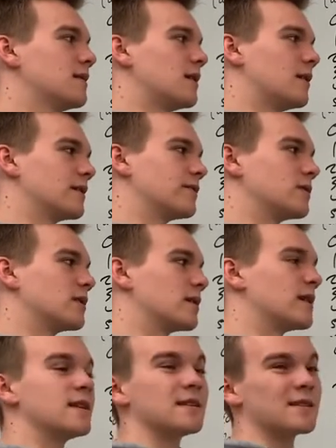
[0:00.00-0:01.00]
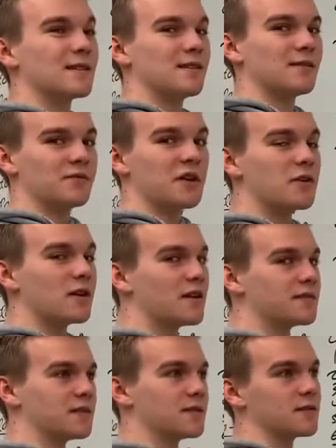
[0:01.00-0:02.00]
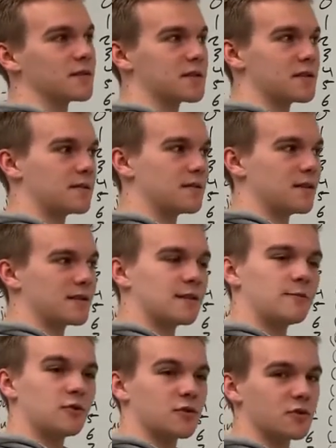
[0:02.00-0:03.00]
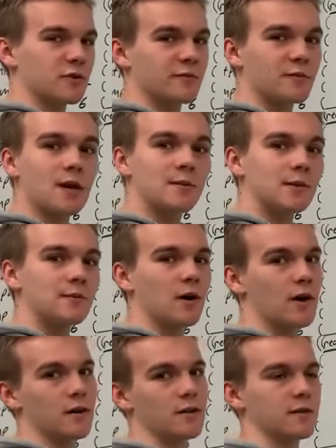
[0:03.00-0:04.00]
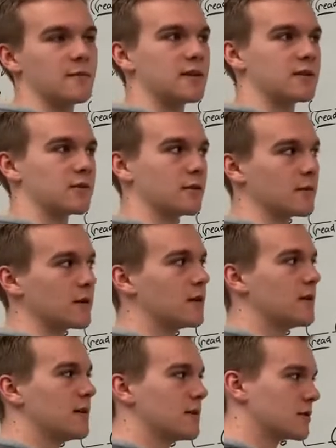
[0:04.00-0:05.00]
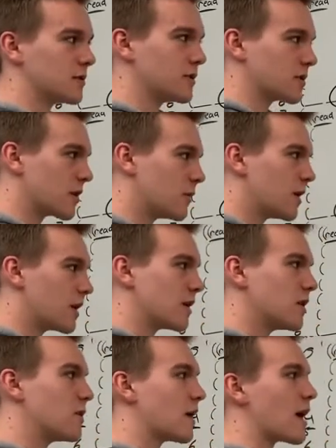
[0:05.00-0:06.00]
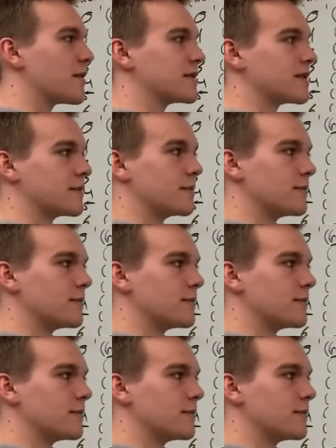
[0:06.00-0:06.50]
I'll give you a little hint. Very often there's an assemble sort of problem on the midterm. So you're going to want to know how to